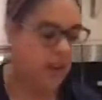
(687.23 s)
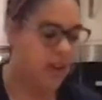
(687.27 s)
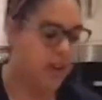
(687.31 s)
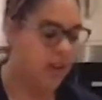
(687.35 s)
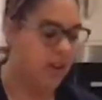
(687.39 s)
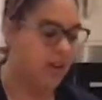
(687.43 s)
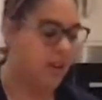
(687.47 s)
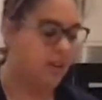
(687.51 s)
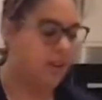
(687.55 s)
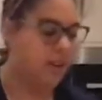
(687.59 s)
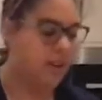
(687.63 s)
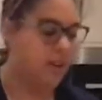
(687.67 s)

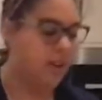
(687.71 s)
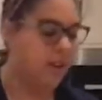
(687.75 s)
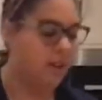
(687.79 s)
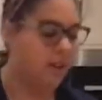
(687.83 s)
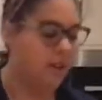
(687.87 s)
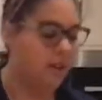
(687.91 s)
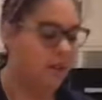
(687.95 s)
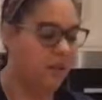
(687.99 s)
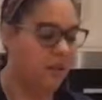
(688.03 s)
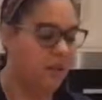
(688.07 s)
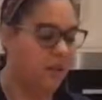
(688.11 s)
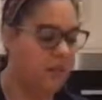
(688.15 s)

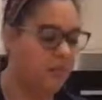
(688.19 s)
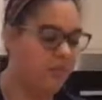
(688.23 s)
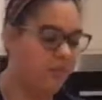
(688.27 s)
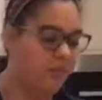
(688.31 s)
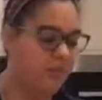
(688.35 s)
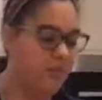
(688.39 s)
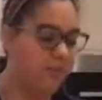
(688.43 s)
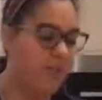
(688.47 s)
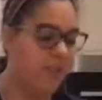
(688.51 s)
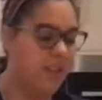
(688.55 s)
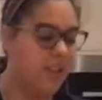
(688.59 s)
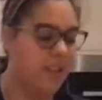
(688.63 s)
into
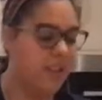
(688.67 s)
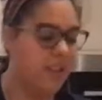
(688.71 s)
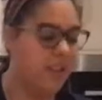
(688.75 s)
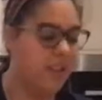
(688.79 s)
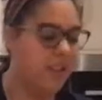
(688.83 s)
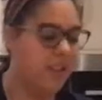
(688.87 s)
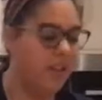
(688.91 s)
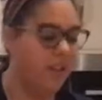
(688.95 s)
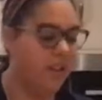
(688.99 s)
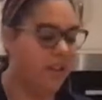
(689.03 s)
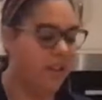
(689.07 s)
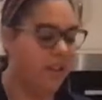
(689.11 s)

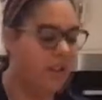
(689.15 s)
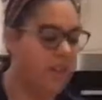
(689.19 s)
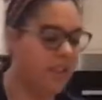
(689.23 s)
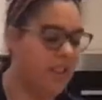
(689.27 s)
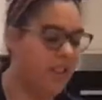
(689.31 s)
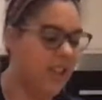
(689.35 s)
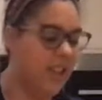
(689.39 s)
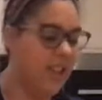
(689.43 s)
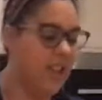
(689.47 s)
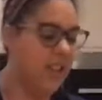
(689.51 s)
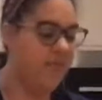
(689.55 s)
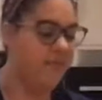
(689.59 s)
your other
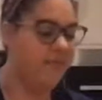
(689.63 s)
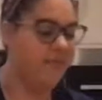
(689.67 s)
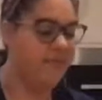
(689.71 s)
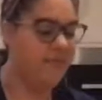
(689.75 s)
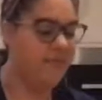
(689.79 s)
tin.